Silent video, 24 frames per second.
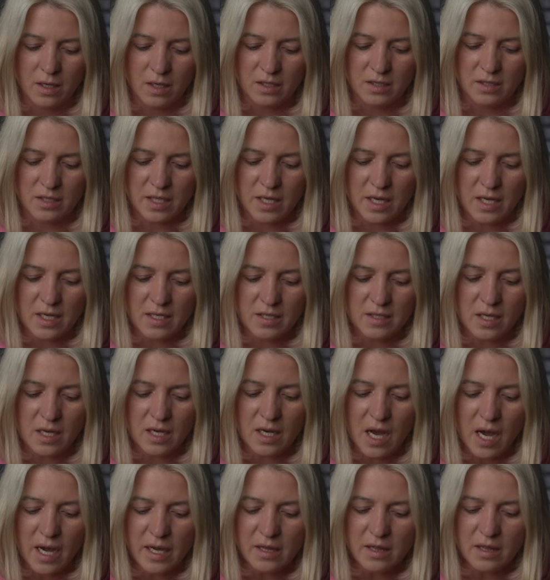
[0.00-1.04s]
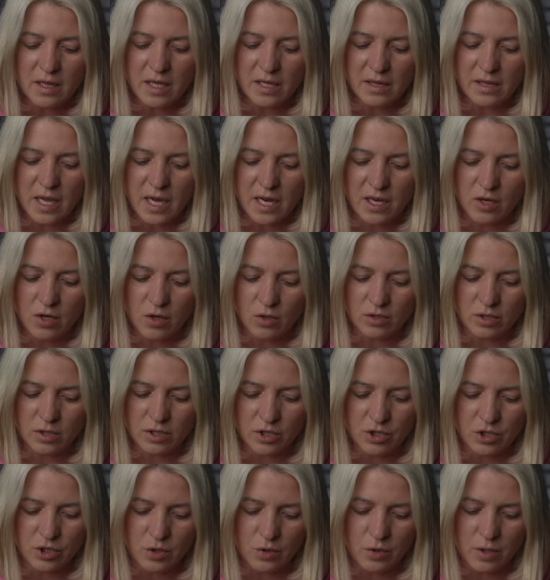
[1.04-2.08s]
Says, kindly take note
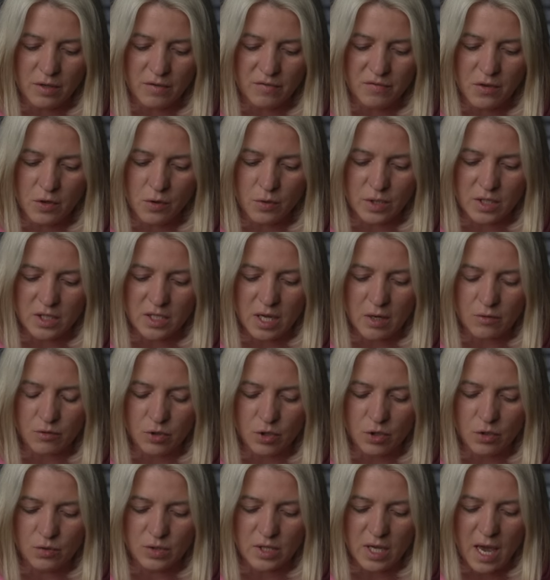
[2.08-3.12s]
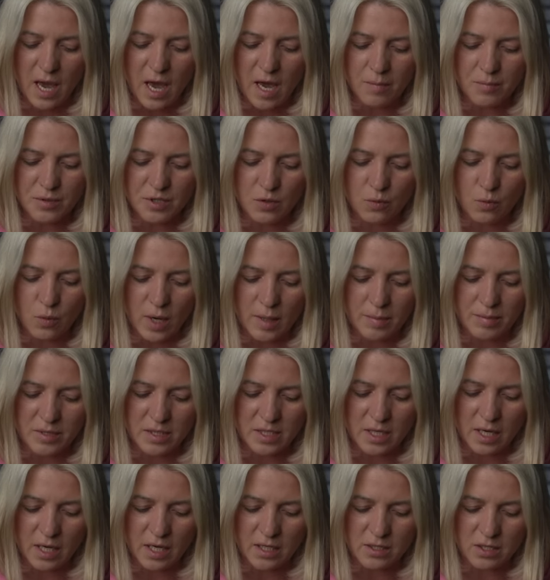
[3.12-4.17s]
that showing viewers how to use apps,
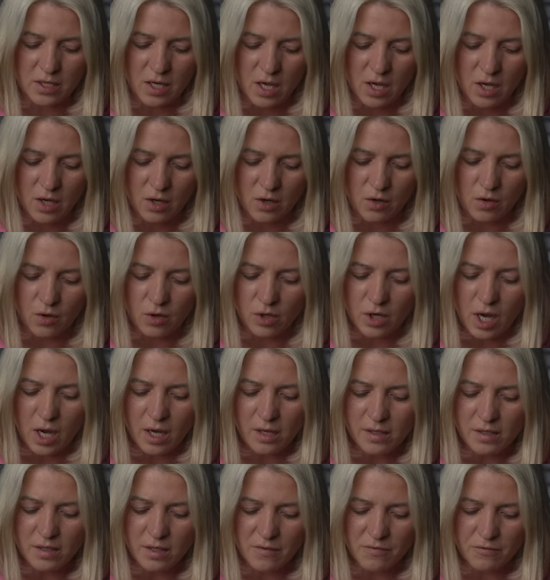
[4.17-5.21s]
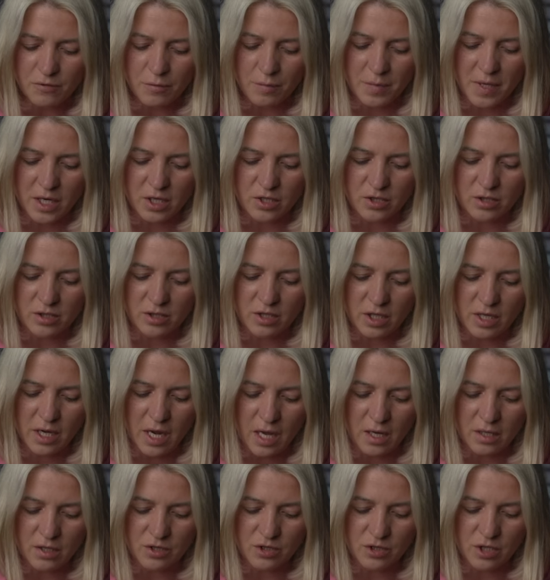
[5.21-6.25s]
websites, or other information
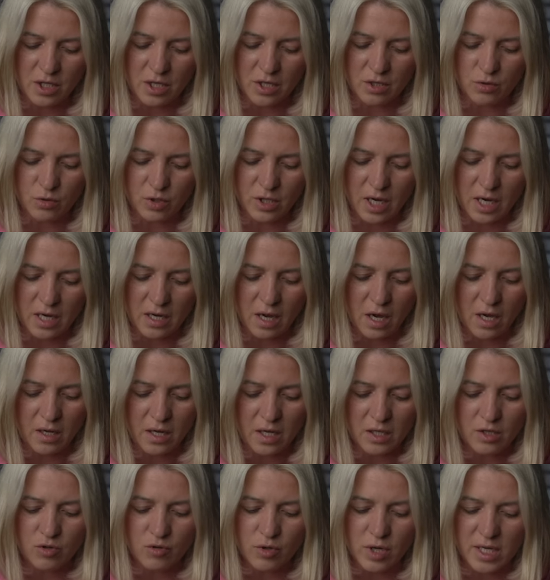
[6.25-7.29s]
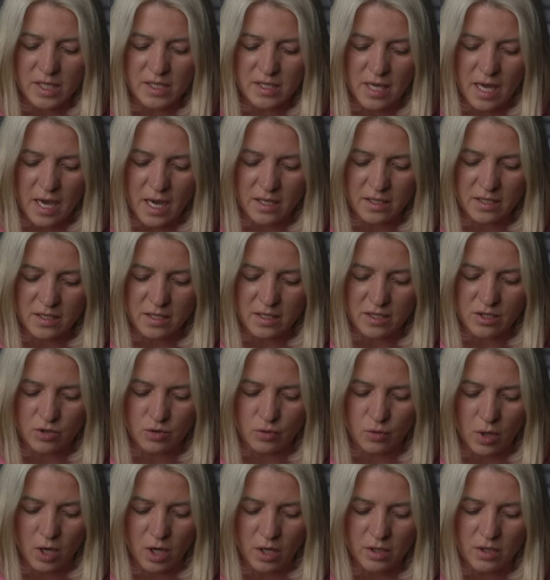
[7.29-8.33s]
technology to gain unauthorized access
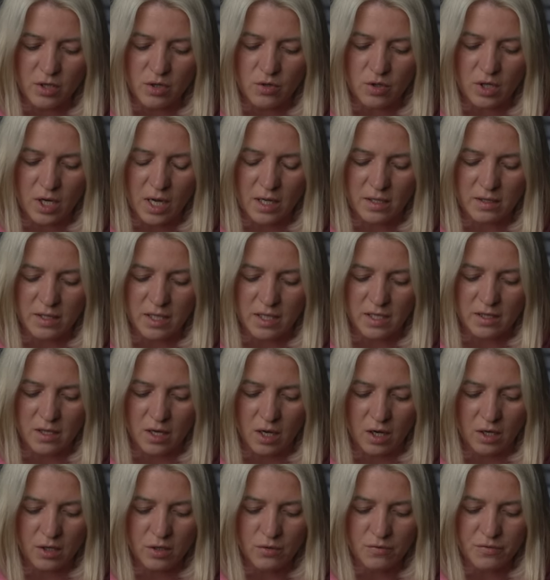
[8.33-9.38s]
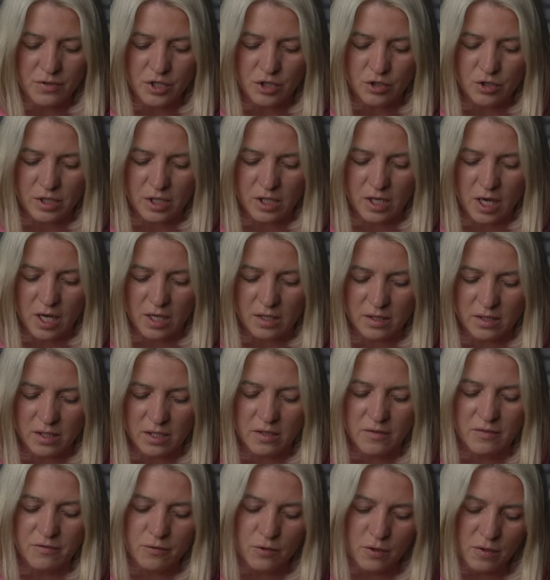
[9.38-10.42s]
to audio content, audiovisual
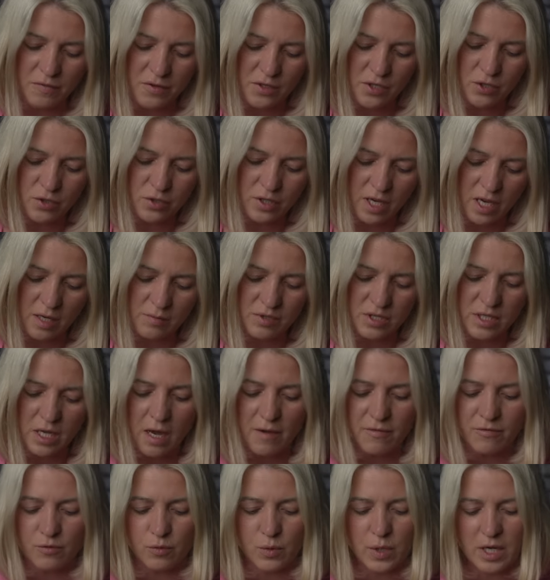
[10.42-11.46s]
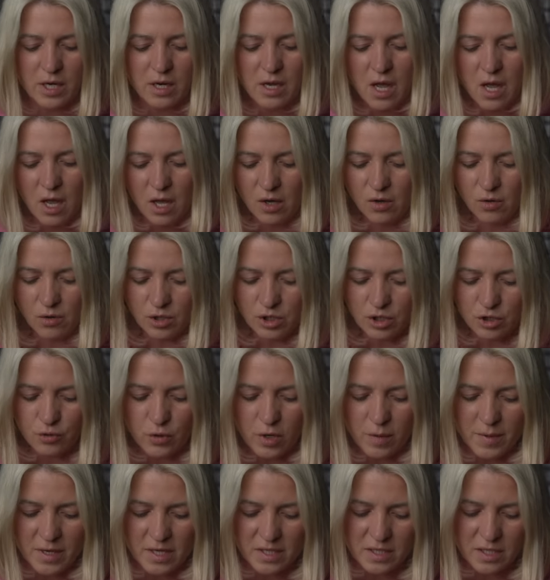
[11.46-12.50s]
content, full video game software, or
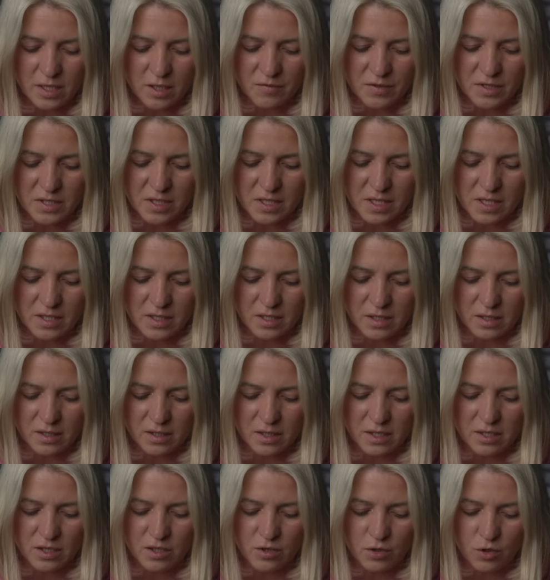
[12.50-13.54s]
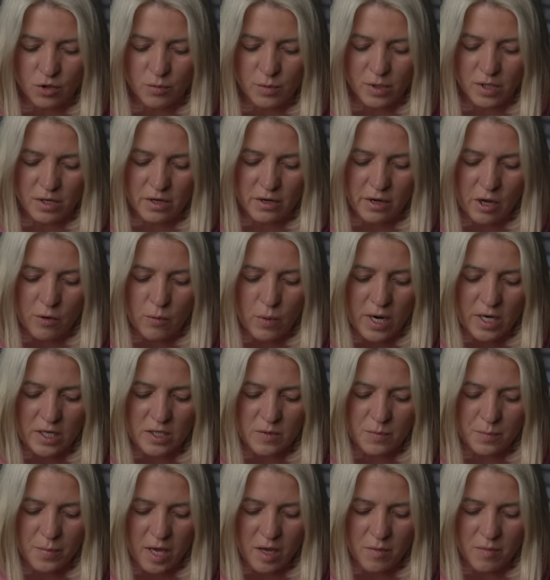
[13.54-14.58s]
streaming services that normally requires
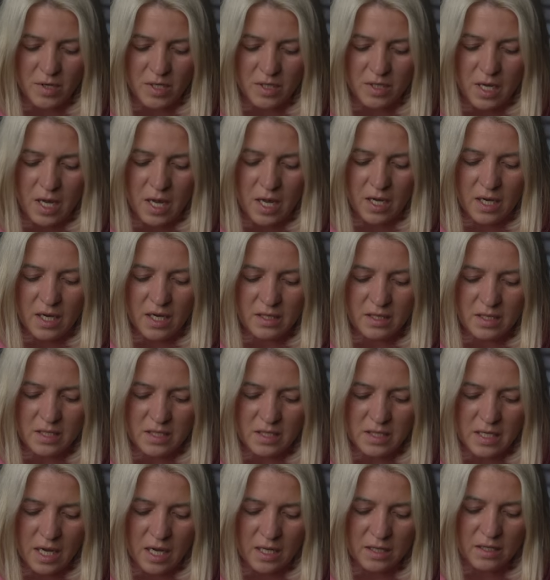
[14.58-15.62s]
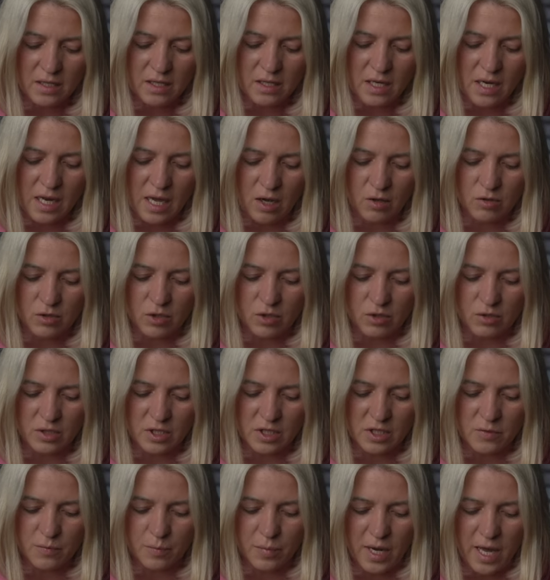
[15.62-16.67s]
payment, it is not allowed on
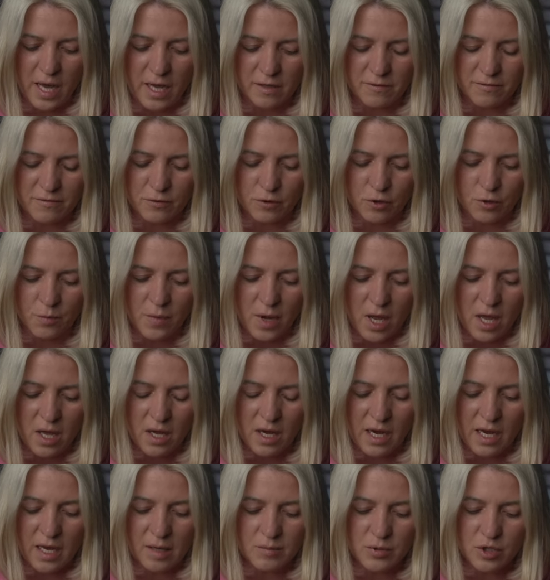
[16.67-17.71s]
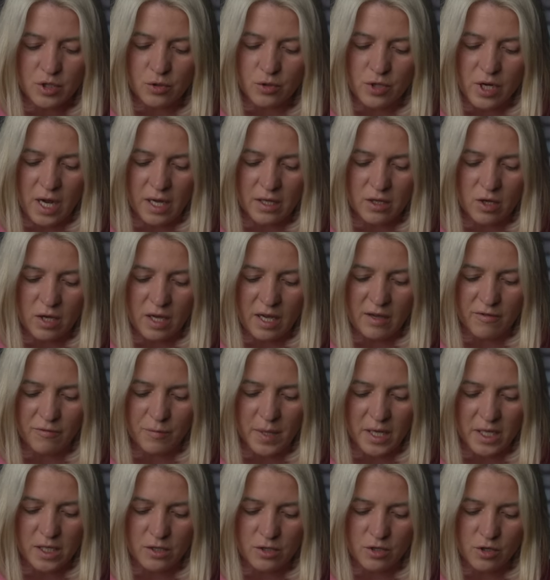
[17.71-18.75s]
this platform. I am sorry I don't have
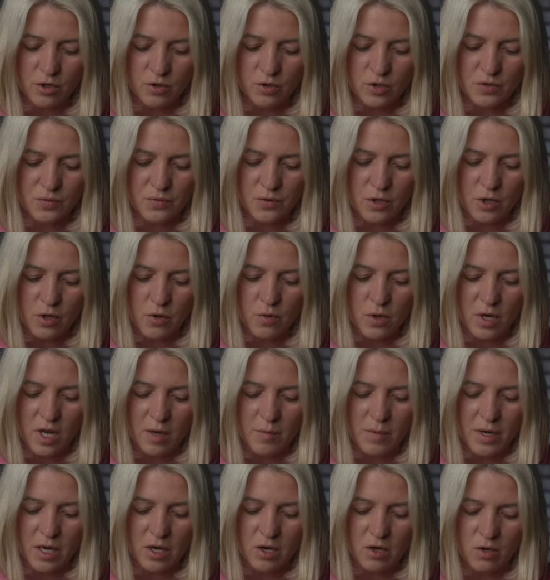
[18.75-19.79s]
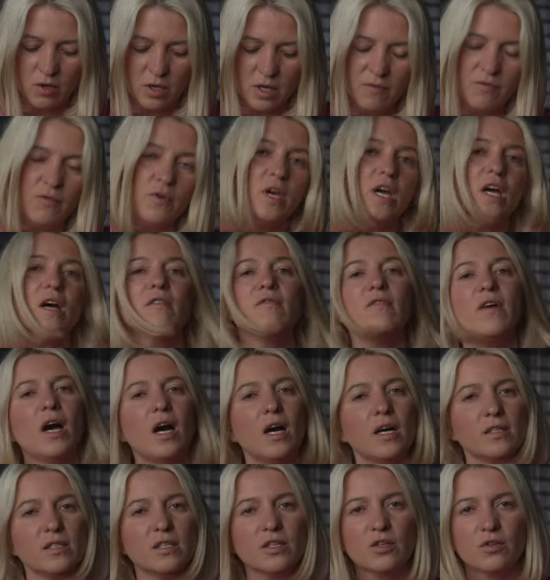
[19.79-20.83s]
better news for you. Let me know if you have
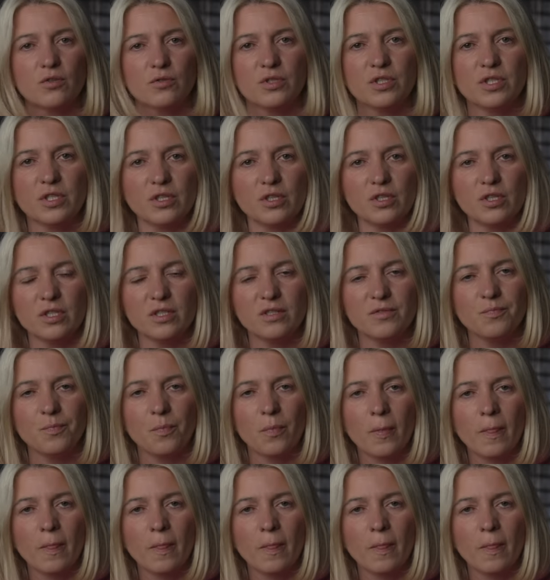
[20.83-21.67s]
other concerns.